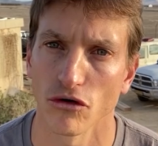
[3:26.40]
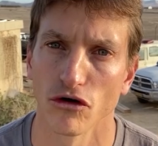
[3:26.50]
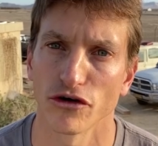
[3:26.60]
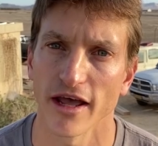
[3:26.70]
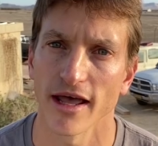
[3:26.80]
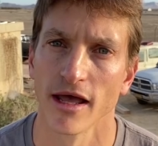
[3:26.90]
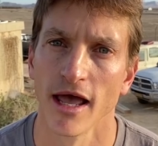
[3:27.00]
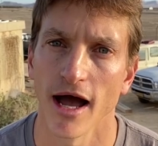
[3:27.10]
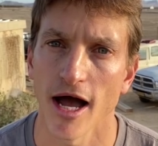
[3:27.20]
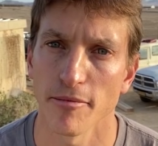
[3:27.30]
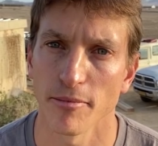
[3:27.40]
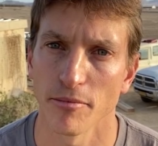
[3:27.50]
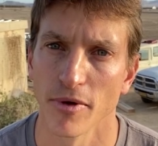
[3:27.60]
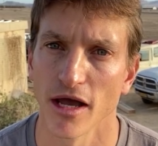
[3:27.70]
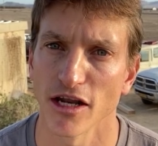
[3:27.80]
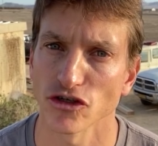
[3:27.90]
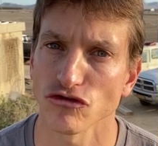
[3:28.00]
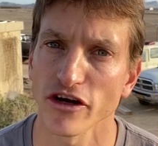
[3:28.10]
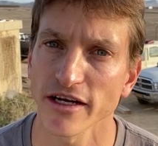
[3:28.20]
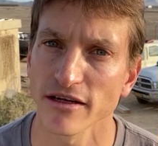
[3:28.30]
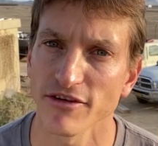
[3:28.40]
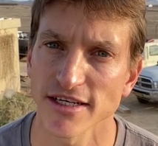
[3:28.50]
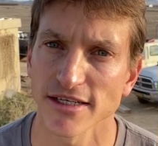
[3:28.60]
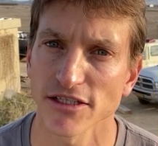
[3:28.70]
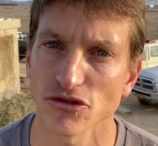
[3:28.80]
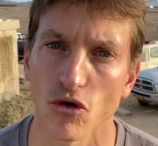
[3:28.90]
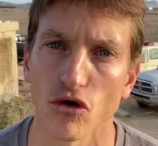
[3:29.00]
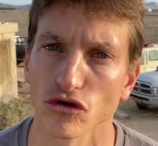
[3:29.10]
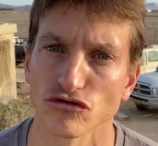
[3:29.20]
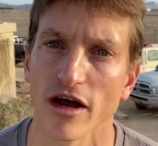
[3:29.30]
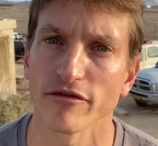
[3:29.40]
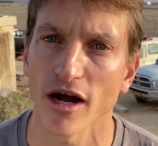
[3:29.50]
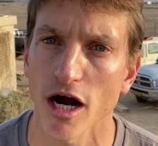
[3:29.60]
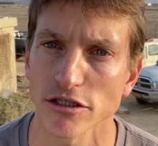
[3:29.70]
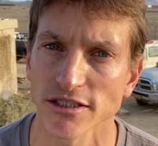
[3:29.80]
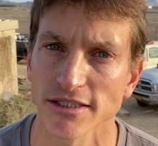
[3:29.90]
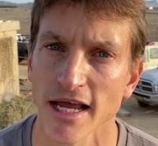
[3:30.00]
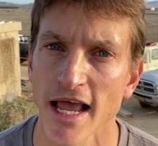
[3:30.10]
on electronic devices or drive cars,